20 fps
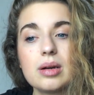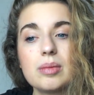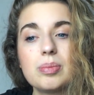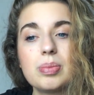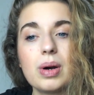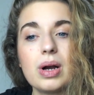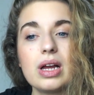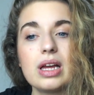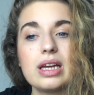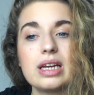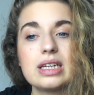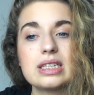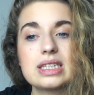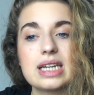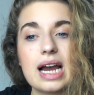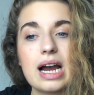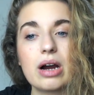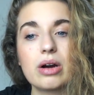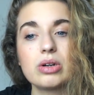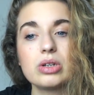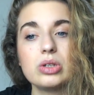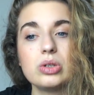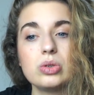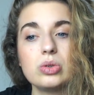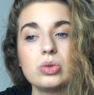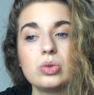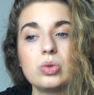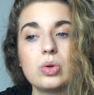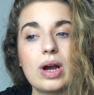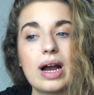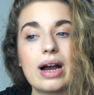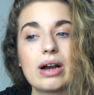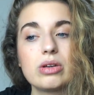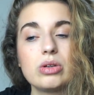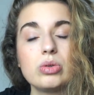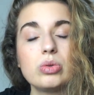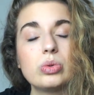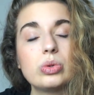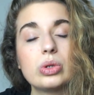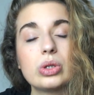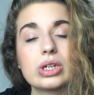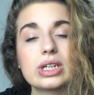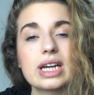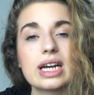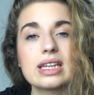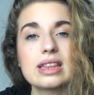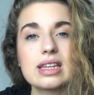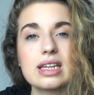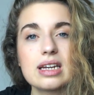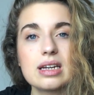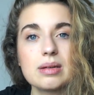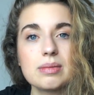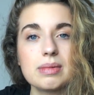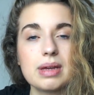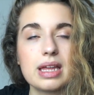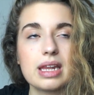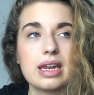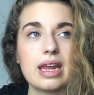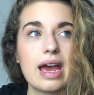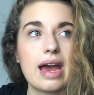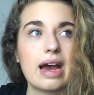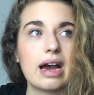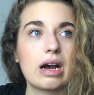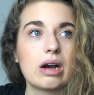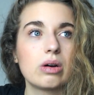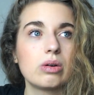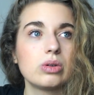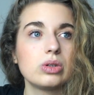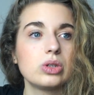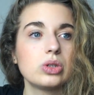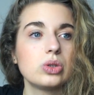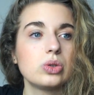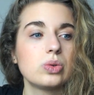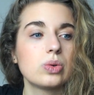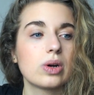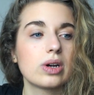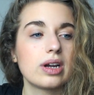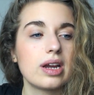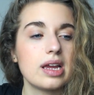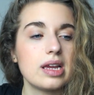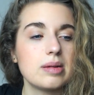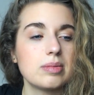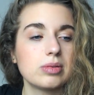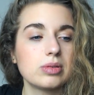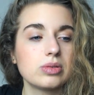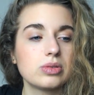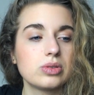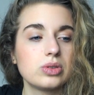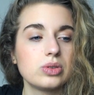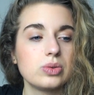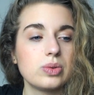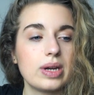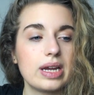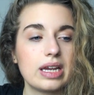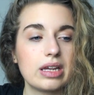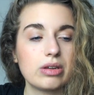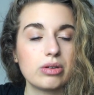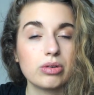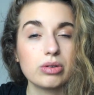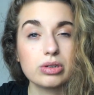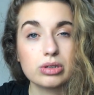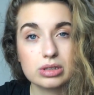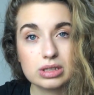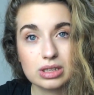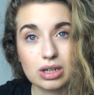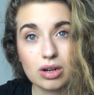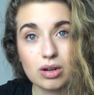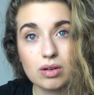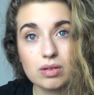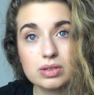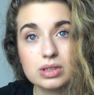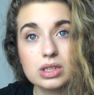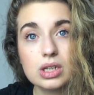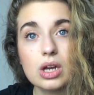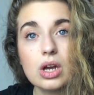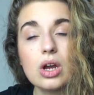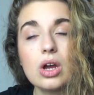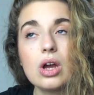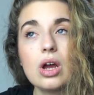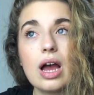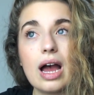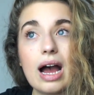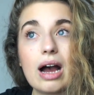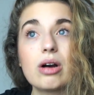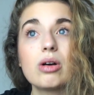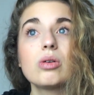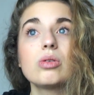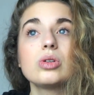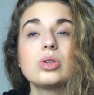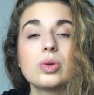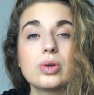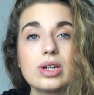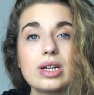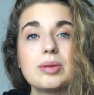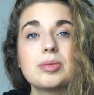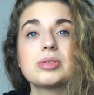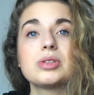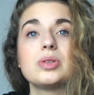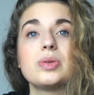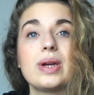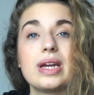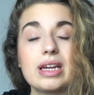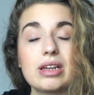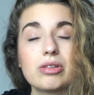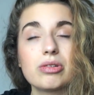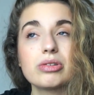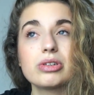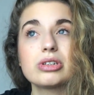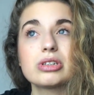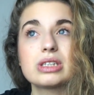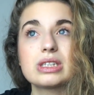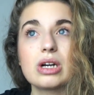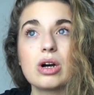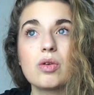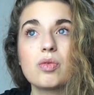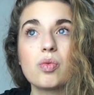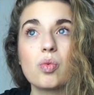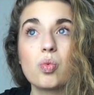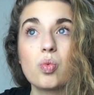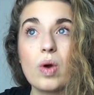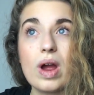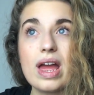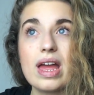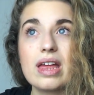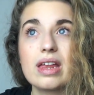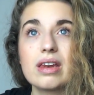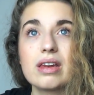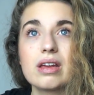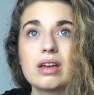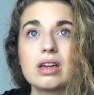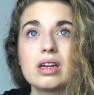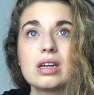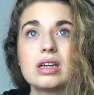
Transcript: but it's how you look at them and how you are able to handle yourselves, how you are able to handle yourself when